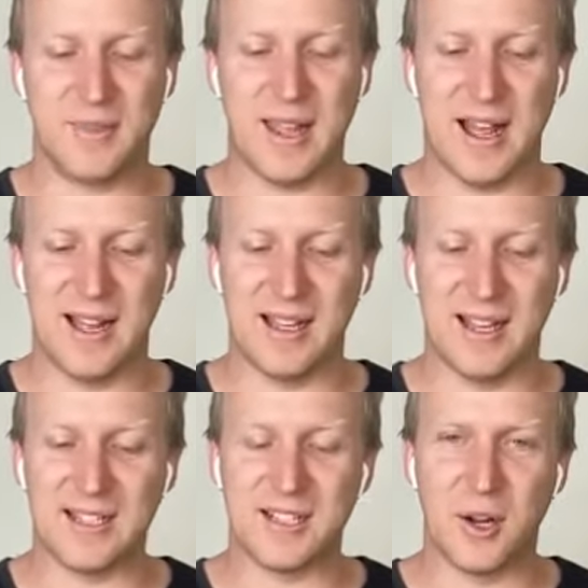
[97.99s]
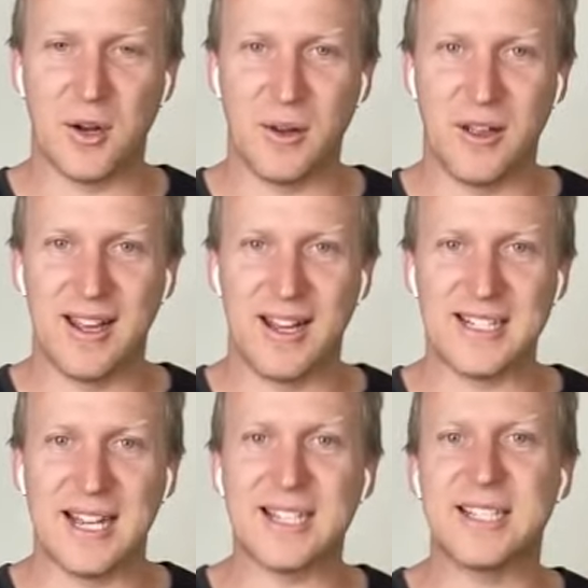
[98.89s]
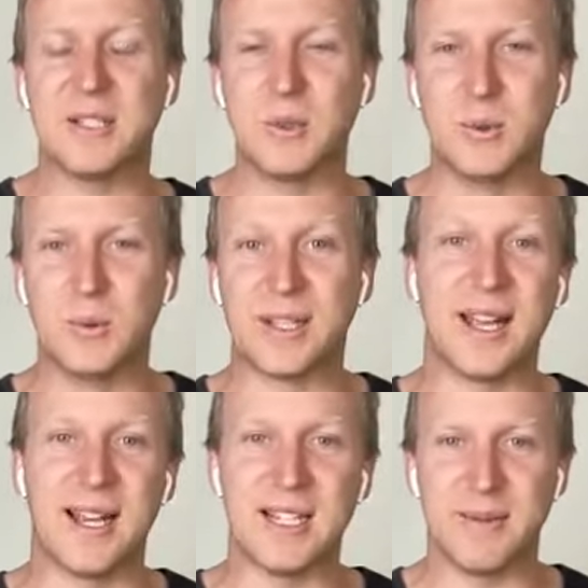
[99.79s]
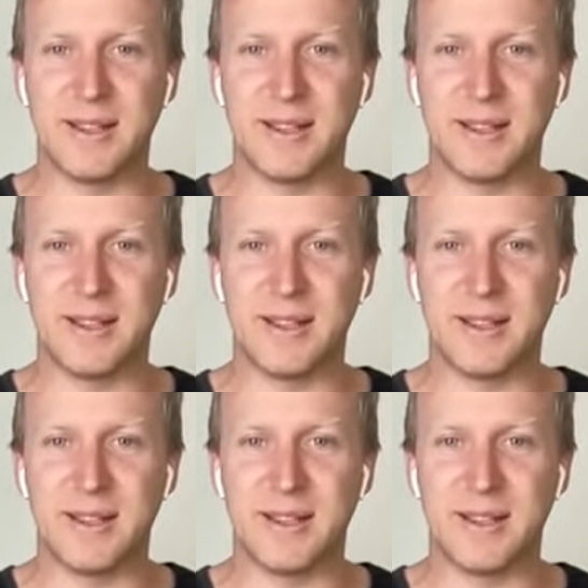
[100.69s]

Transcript: And so, is that still the case?